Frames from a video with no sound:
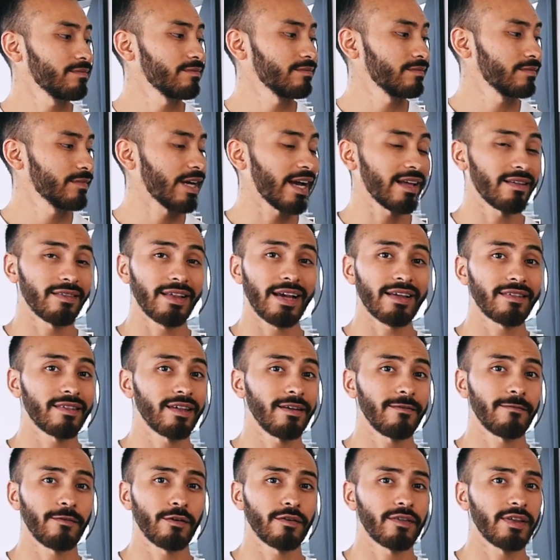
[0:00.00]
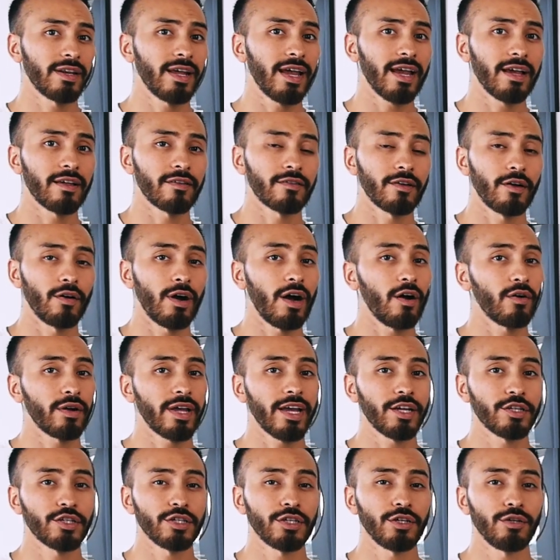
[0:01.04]
That's it for today. So I'll
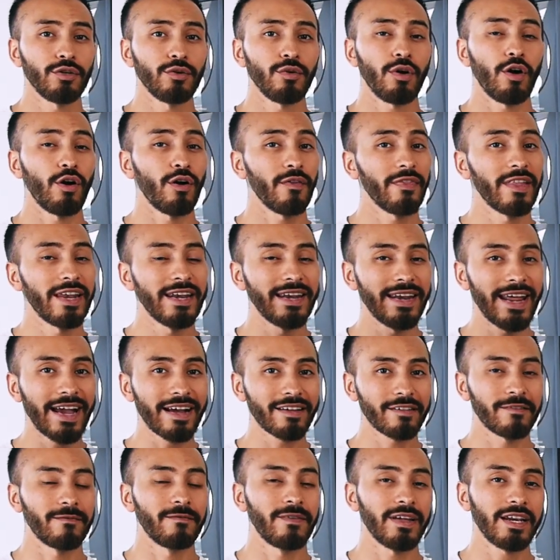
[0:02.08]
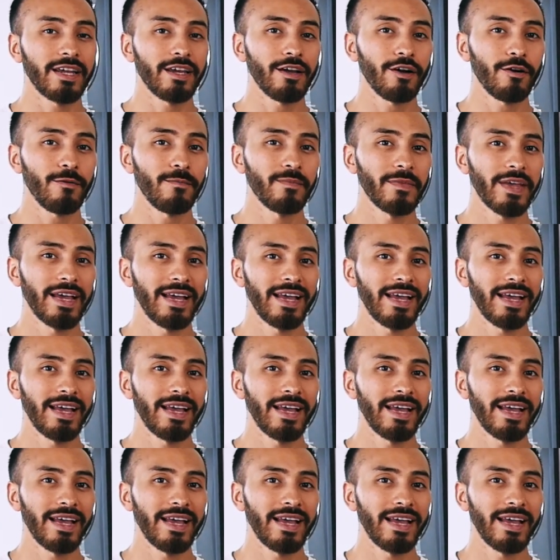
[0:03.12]
catch you on the next video.